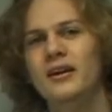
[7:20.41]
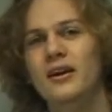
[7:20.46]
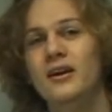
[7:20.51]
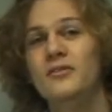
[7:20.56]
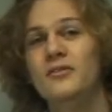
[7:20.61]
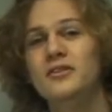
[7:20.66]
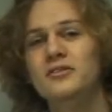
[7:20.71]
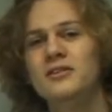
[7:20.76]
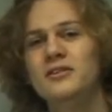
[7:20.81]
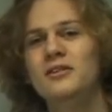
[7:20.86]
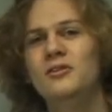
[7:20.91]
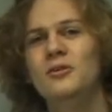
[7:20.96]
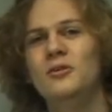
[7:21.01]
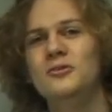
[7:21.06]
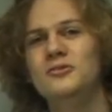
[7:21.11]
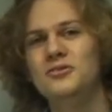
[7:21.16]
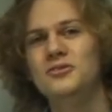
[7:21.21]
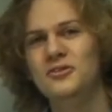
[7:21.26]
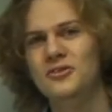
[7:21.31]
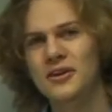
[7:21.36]
This
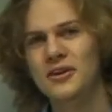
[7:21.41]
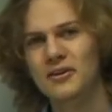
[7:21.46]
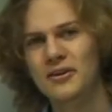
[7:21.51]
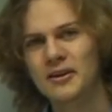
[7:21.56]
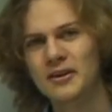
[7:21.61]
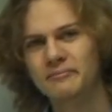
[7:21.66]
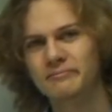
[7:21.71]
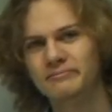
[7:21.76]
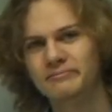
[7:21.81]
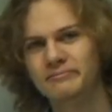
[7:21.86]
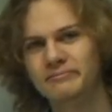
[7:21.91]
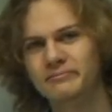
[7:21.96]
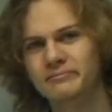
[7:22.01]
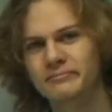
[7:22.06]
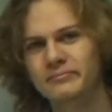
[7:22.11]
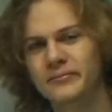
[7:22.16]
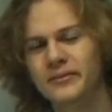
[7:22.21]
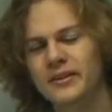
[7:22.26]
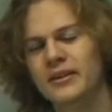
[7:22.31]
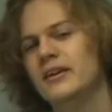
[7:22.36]
concludes the theory.
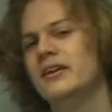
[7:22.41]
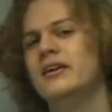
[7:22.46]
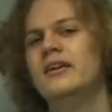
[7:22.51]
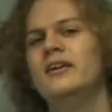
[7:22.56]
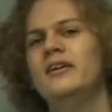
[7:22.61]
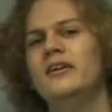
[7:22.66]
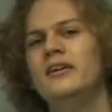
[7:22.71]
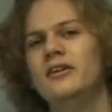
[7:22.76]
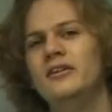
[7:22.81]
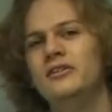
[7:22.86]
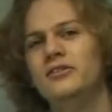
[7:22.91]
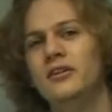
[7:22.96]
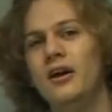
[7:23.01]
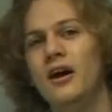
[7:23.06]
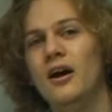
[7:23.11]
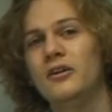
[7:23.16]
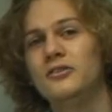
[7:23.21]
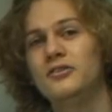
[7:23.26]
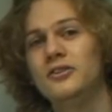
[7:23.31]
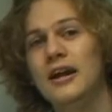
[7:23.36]

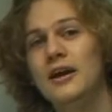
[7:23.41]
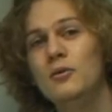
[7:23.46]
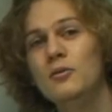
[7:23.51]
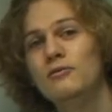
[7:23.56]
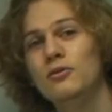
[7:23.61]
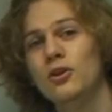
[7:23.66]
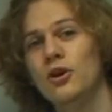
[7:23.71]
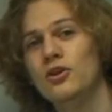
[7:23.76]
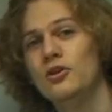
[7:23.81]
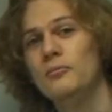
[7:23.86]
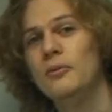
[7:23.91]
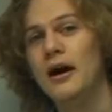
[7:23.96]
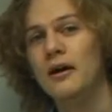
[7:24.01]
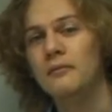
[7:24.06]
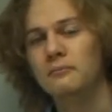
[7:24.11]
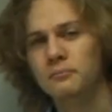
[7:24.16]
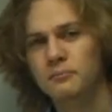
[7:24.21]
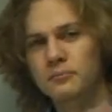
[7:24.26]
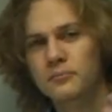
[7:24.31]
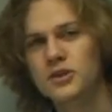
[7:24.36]
Today we've learned
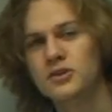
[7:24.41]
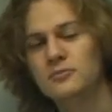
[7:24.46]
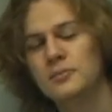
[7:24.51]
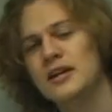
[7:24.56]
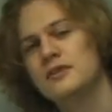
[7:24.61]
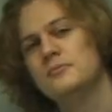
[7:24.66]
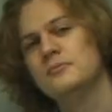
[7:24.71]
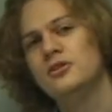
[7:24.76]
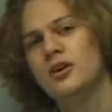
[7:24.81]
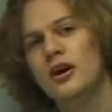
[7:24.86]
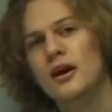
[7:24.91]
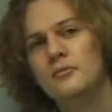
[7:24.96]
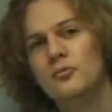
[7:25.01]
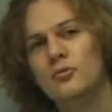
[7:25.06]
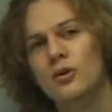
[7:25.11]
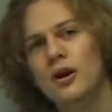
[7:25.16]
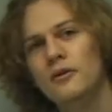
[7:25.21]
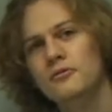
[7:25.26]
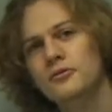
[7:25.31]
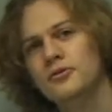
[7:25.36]
about displacement-time
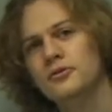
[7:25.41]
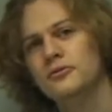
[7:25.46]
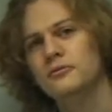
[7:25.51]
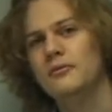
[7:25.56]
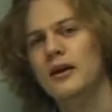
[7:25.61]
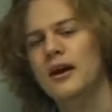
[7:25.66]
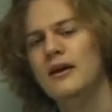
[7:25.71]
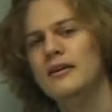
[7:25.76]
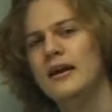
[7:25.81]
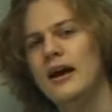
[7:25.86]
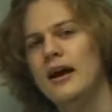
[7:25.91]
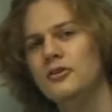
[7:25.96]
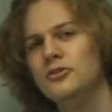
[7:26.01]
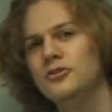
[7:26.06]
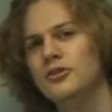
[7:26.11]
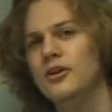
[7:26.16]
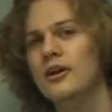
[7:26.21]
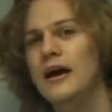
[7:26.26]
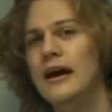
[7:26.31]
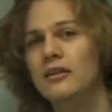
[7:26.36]
graphs and how
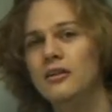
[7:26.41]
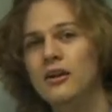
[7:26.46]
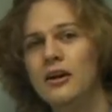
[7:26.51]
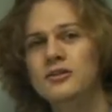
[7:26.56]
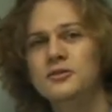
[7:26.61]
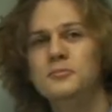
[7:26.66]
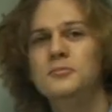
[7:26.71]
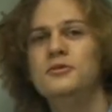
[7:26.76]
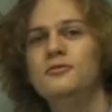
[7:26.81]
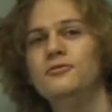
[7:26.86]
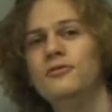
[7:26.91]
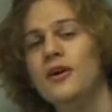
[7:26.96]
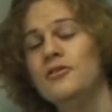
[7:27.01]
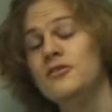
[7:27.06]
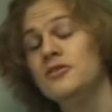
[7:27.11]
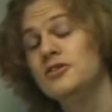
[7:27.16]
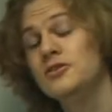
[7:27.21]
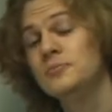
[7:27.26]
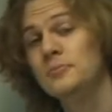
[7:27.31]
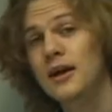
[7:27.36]
to analyze them to find the
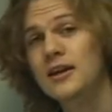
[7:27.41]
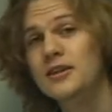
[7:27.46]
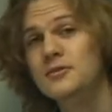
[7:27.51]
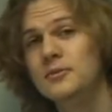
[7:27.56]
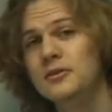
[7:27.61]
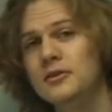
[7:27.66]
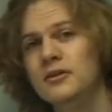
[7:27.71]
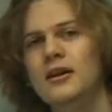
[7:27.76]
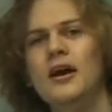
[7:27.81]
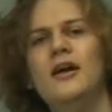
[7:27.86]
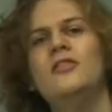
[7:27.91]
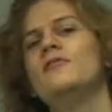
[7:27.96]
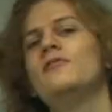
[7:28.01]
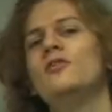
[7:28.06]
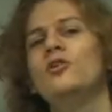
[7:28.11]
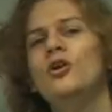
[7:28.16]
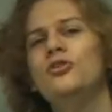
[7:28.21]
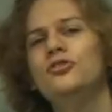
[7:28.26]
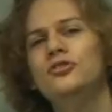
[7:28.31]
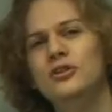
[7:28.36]
displacement and the
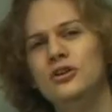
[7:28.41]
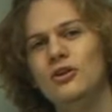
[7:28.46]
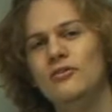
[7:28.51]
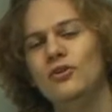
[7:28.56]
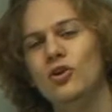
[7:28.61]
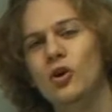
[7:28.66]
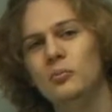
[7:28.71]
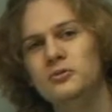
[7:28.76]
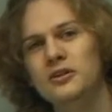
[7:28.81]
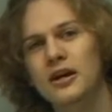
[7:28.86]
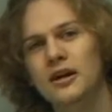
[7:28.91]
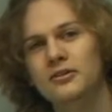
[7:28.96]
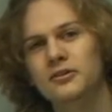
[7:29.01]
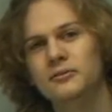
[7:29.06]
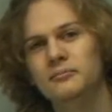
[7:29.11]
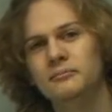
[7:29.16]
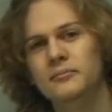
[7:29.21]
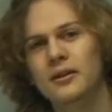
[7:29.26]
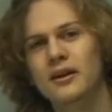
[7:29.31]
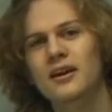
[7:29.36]
velocity of an object.
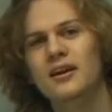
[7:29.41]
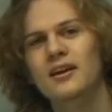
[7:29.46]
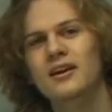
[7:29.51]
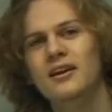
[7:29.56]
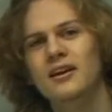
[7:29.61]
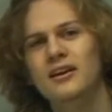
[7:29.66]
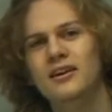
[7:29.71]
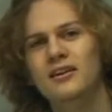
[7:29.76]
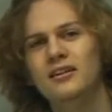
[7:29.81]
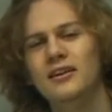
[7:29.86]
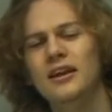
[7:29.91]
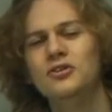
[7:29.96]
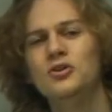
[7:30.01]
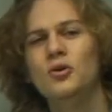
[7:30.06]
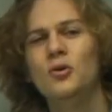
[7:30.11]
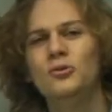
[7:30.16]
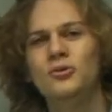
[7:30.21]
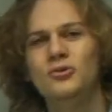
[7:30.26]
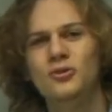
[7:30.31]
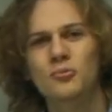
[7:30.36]
Let's go
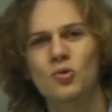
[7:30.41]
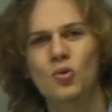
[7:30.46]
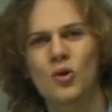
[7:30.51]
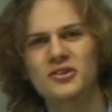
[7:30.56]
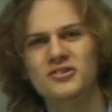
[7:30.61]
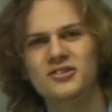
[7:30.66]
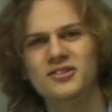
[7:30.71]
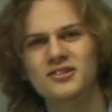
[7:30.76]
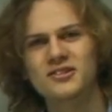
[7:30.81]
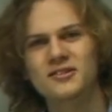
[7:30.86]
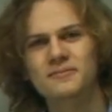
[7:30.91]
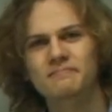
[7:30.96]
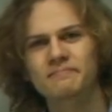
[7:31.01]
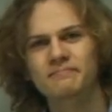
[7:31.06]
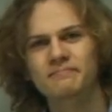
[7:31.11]
on to some questions.